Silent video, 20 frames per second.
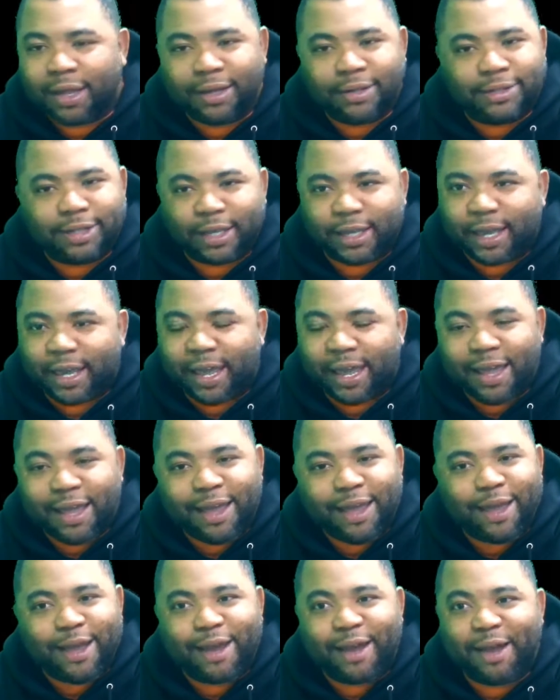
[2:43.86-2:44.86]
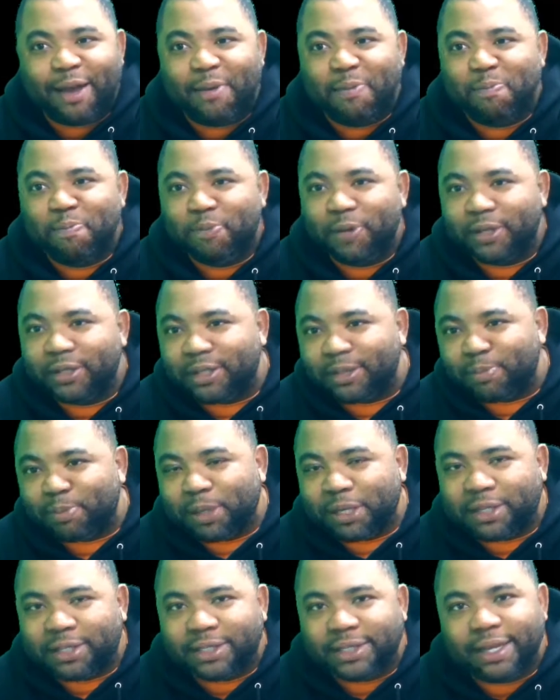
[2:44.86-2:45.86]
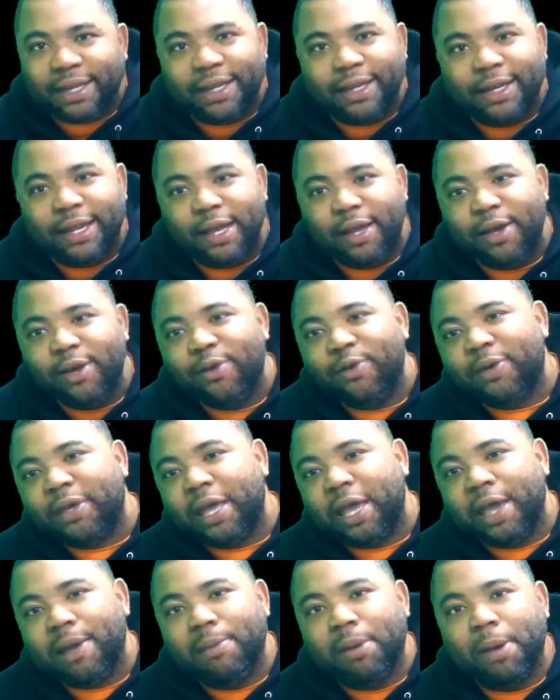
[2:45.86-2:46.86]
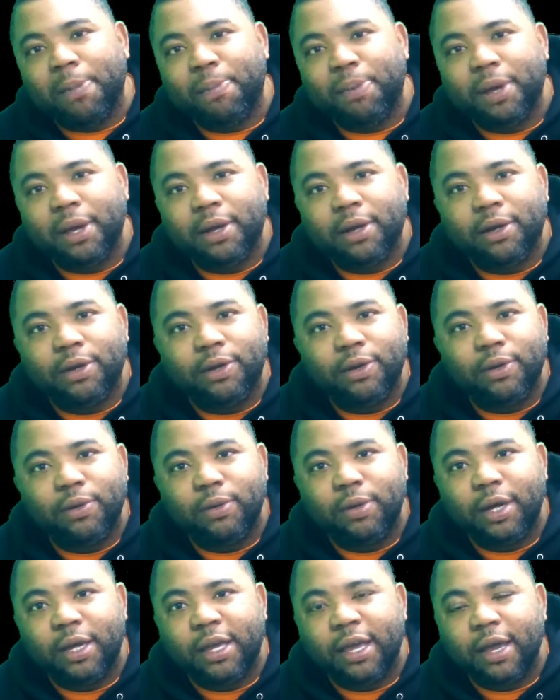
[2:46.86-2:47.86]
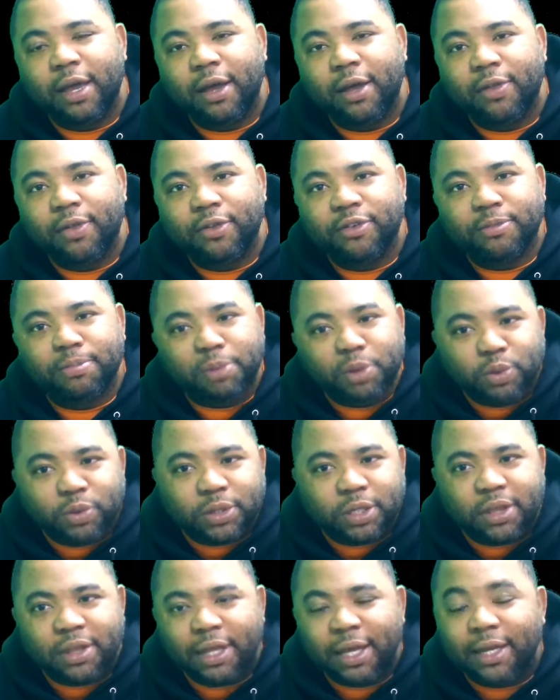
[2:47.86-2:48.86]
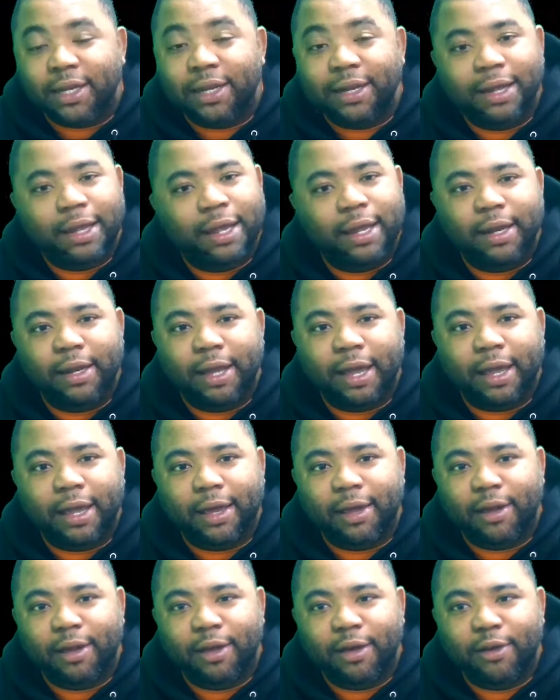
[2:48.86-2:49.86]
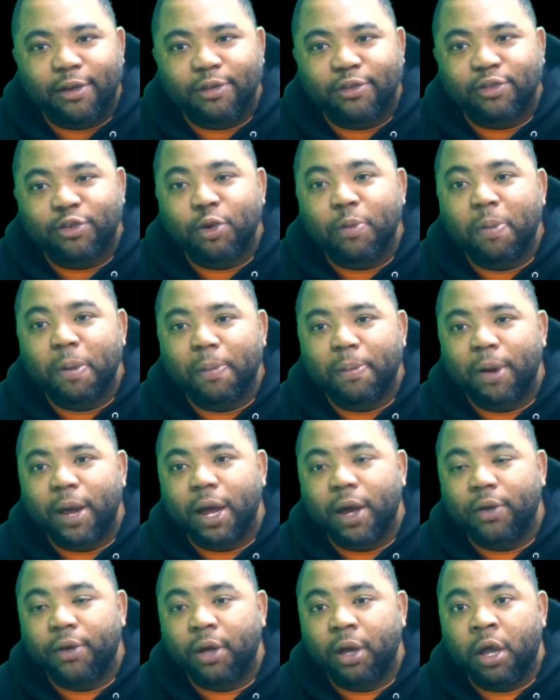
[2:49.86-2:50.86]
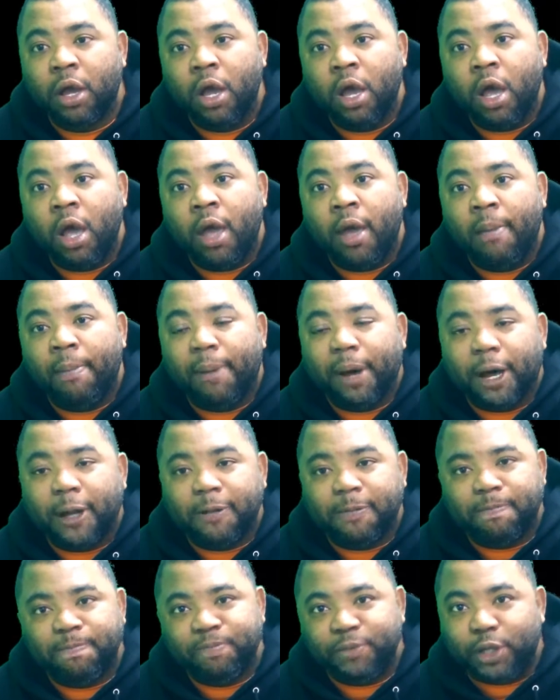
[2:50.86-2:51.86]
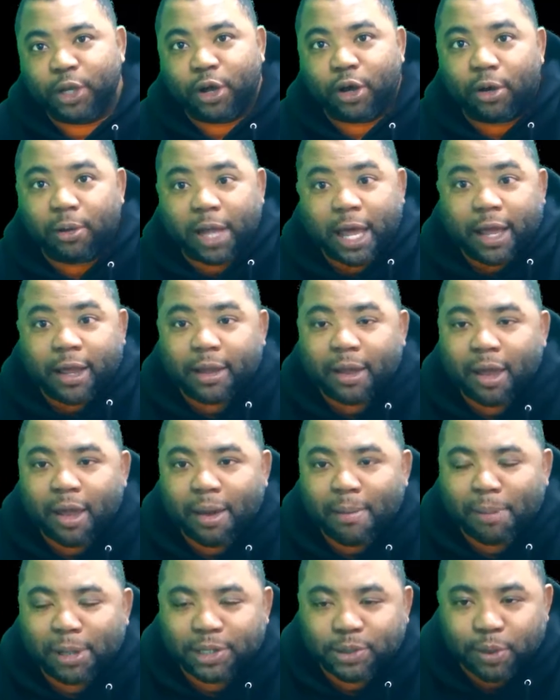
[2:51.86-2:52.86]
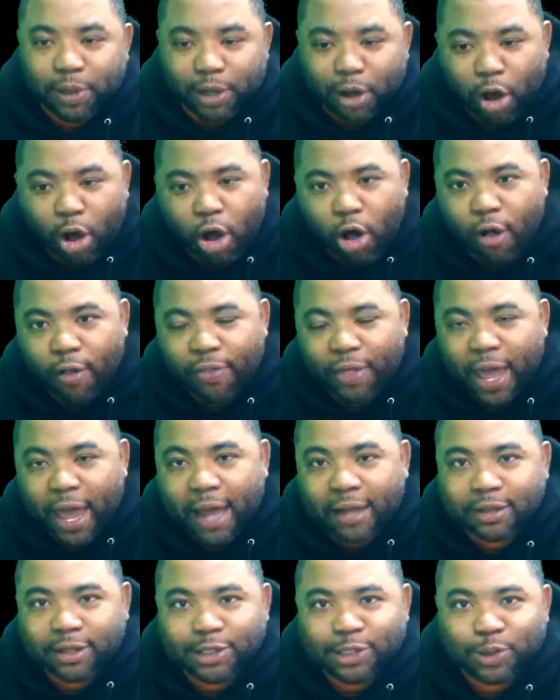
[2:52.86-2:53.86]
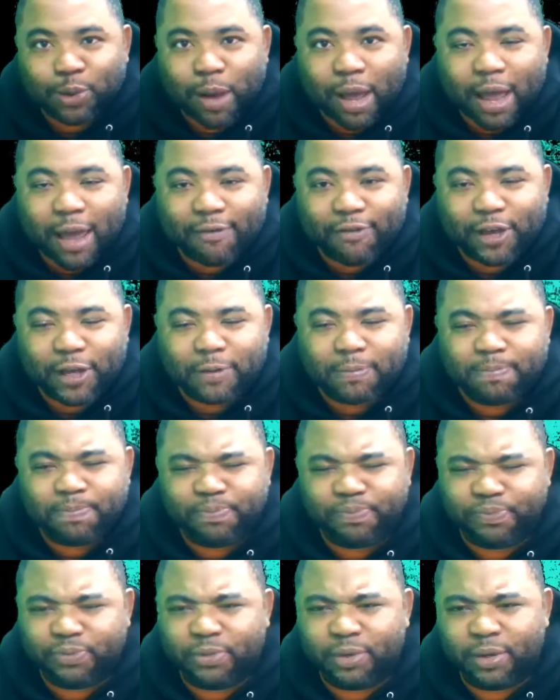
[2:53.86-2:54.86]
he's like, yeah, I'm in the big city now, came up here to do this music thing, and I was super proud. But between all that, the driving,